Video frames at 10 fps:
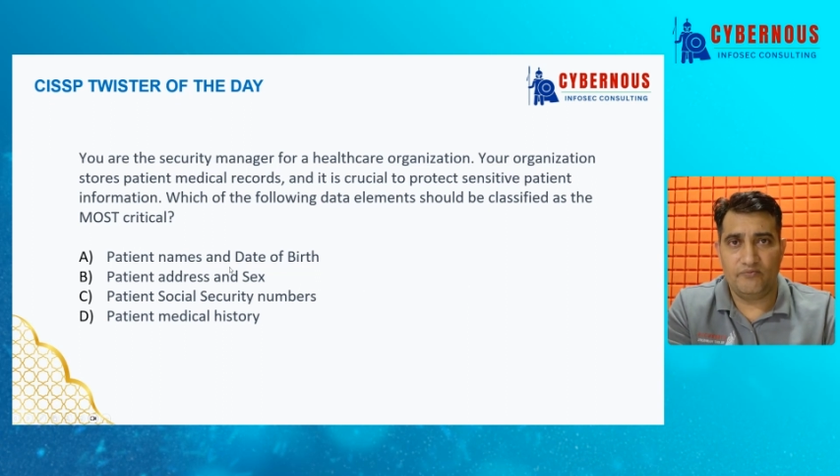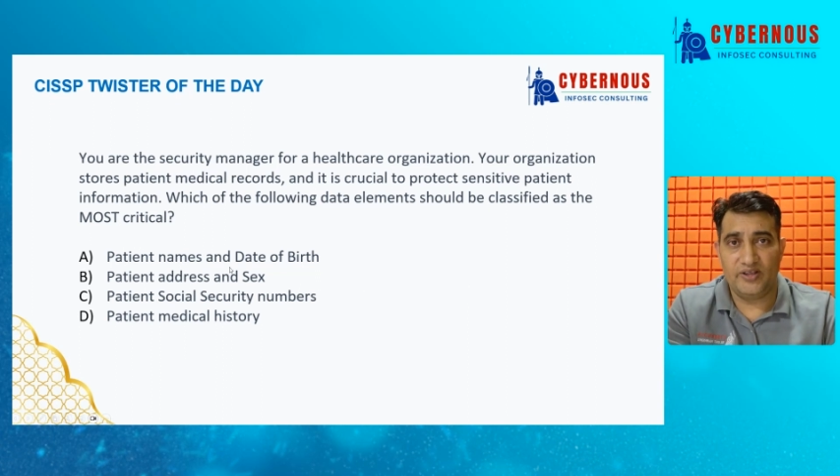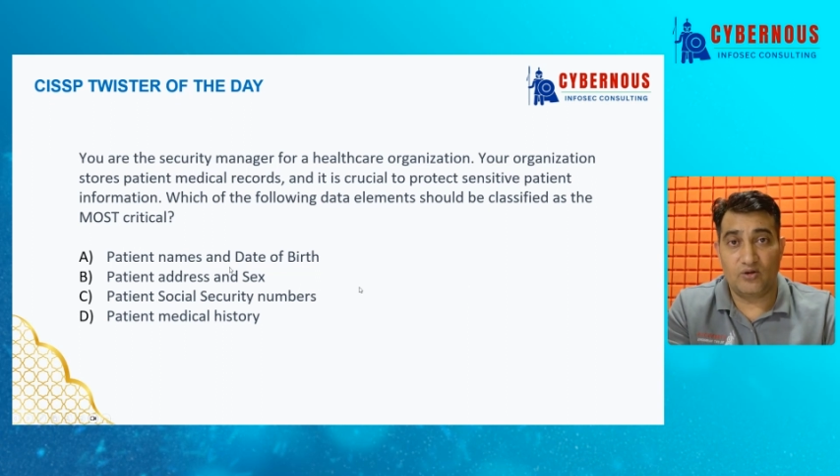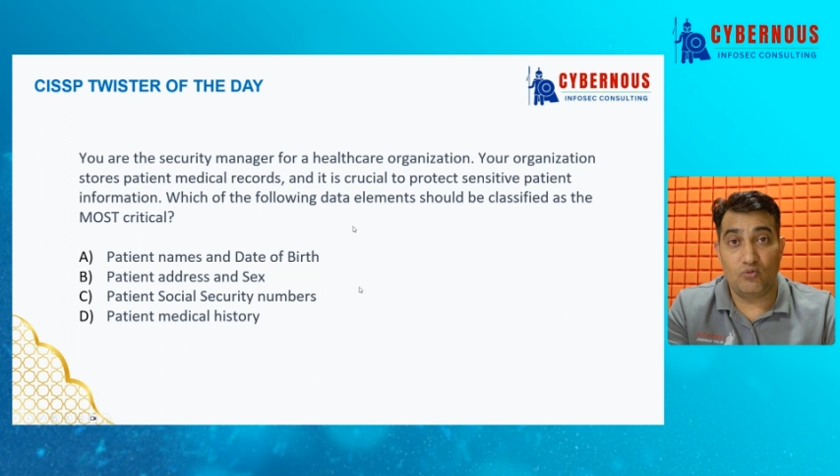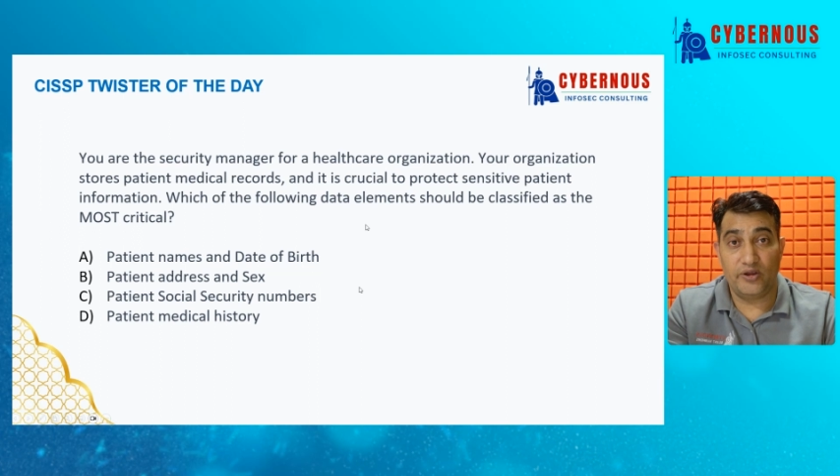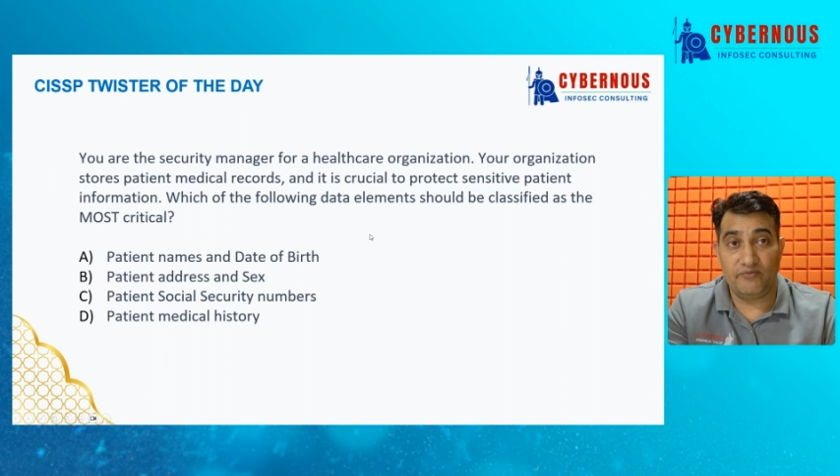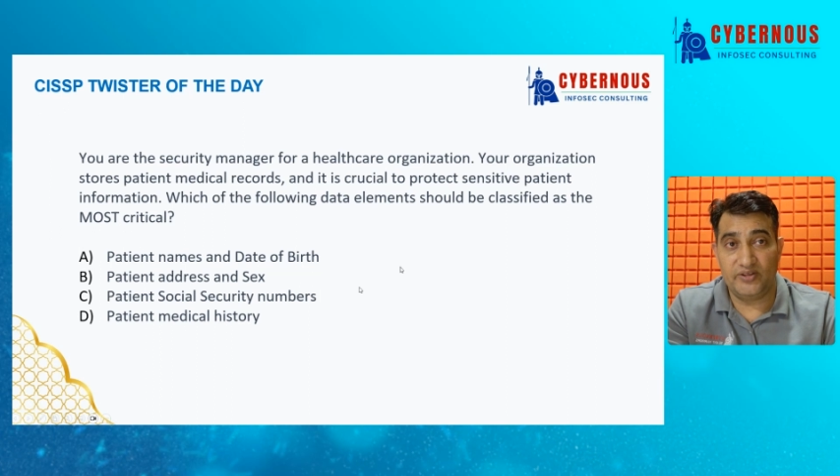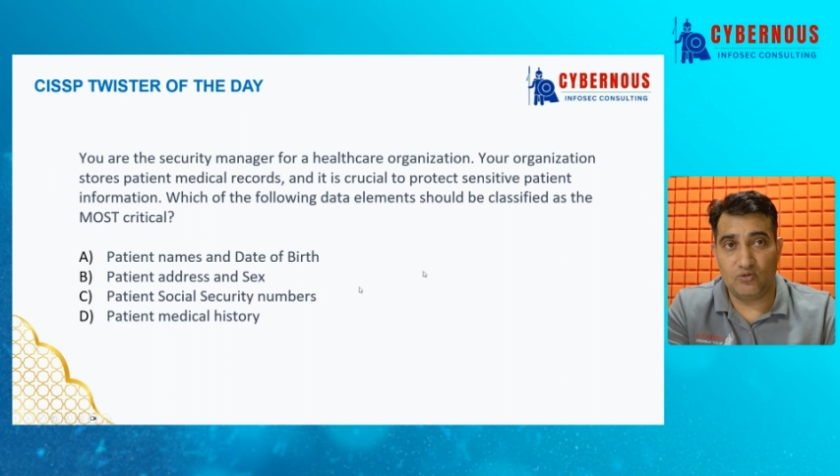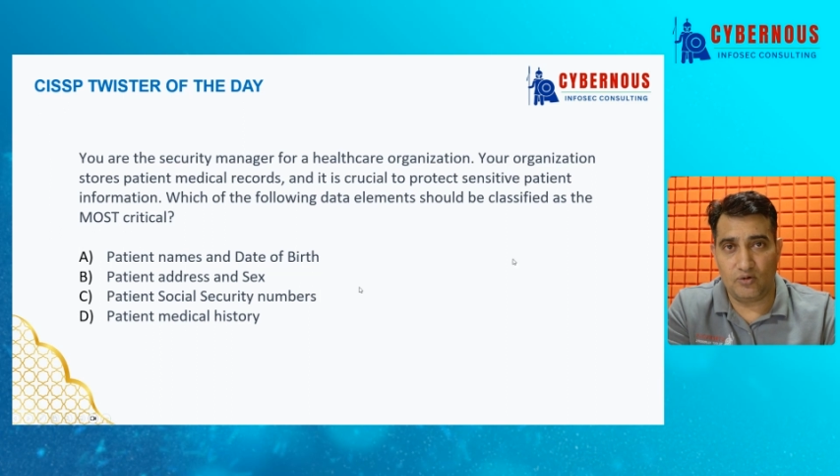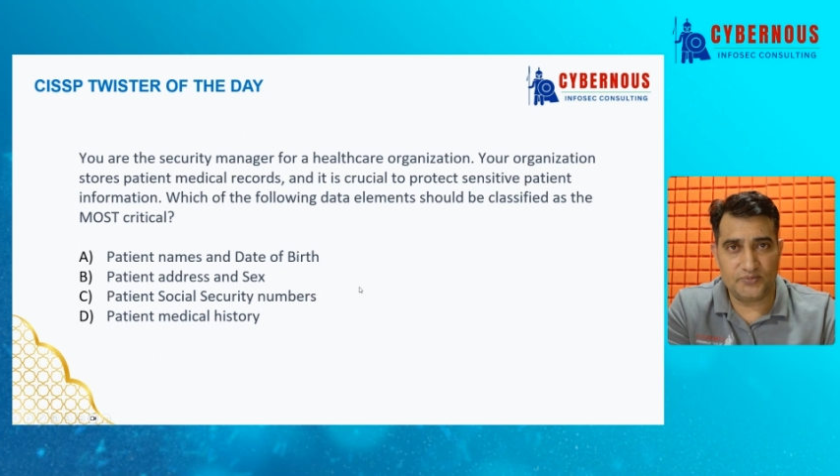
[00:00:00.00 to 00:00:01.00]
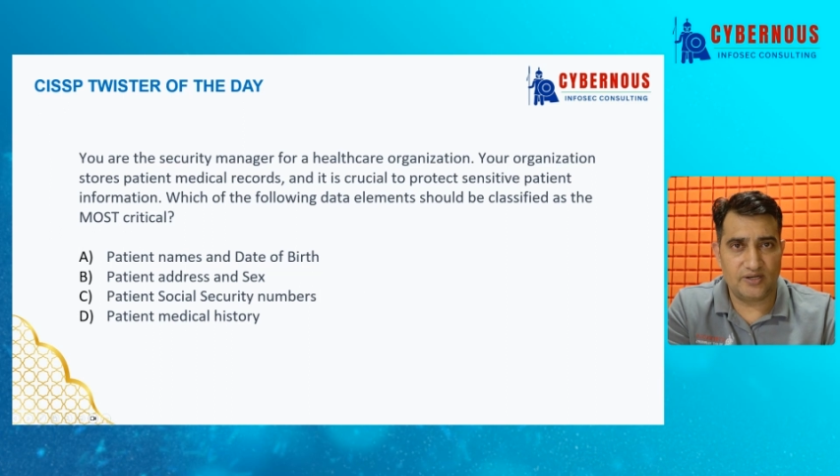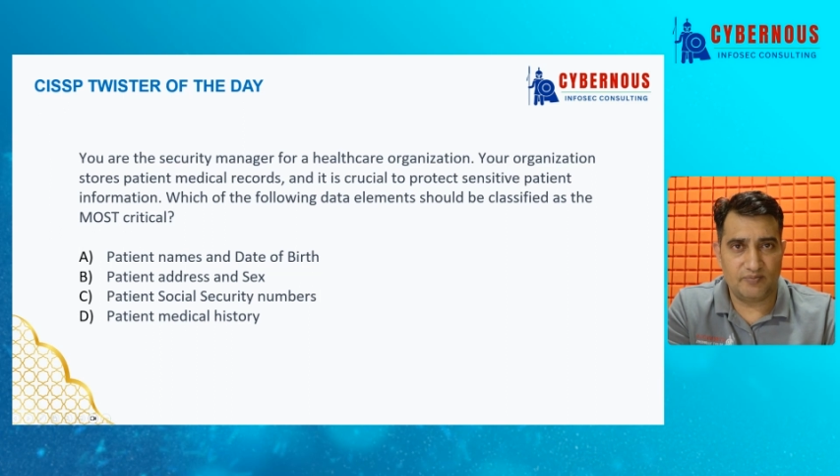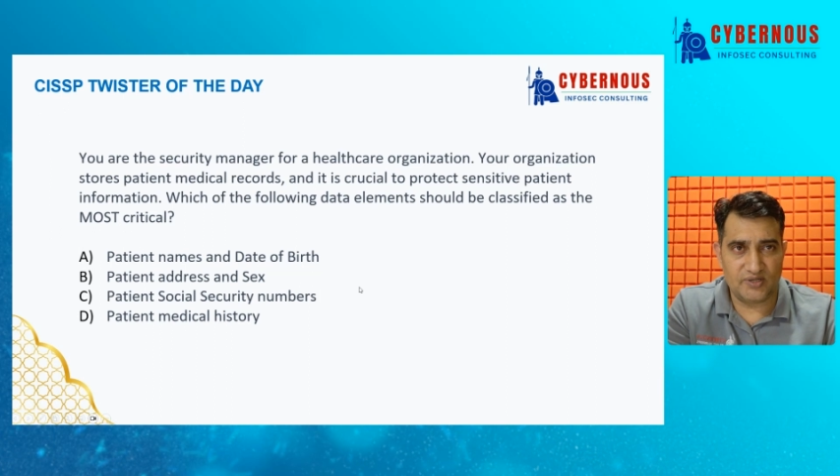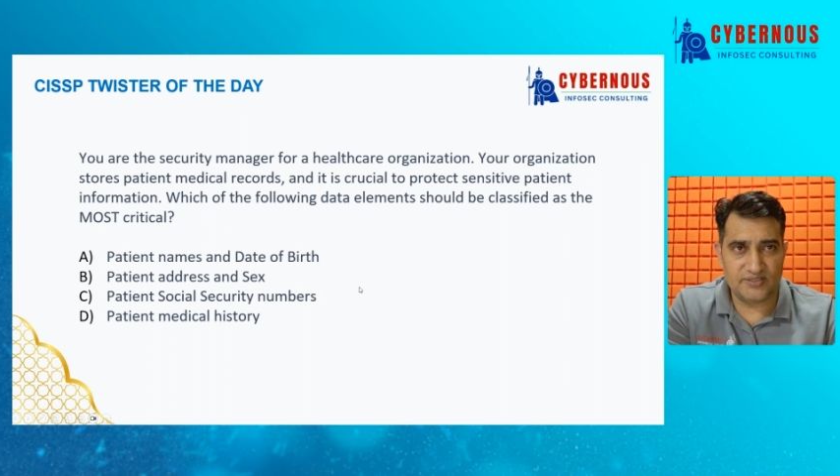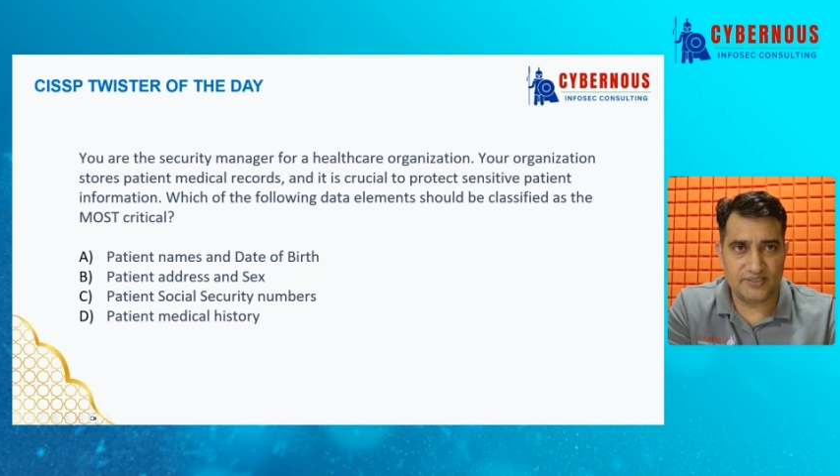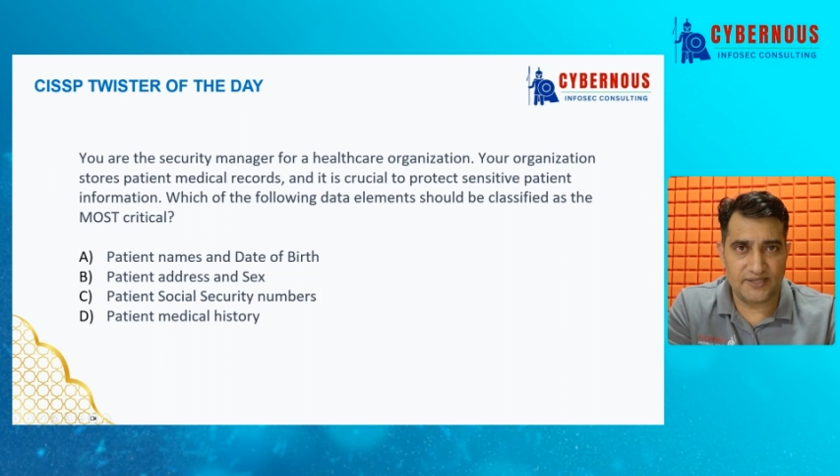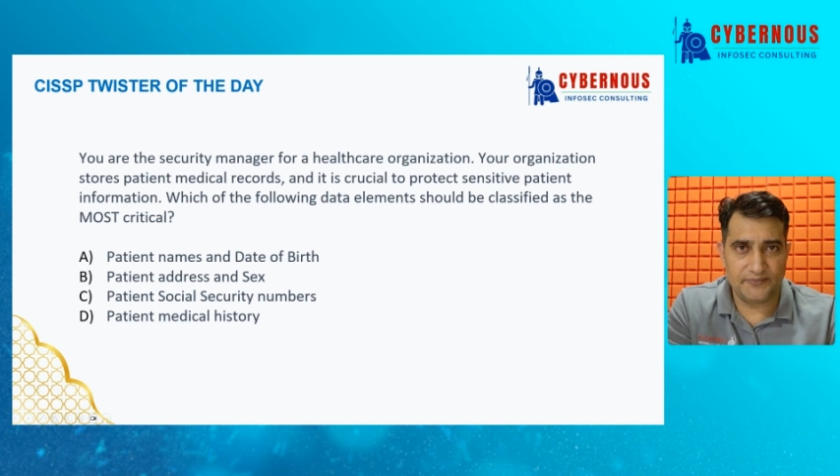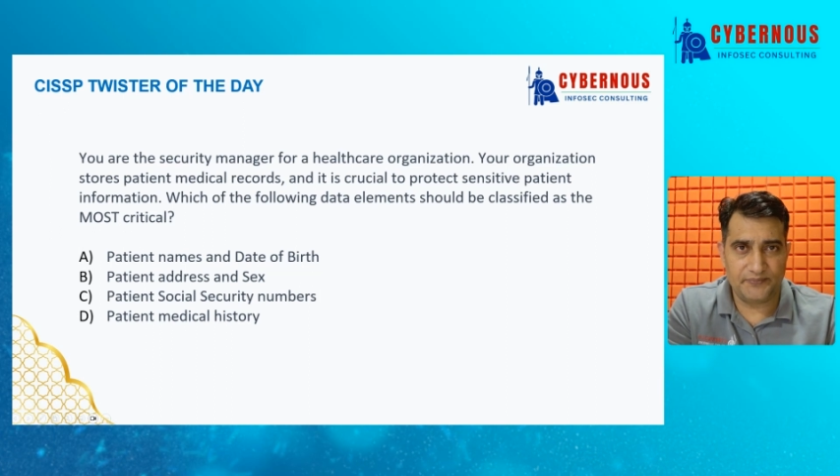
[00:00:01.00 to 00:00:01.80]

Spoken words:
These kind of questions are very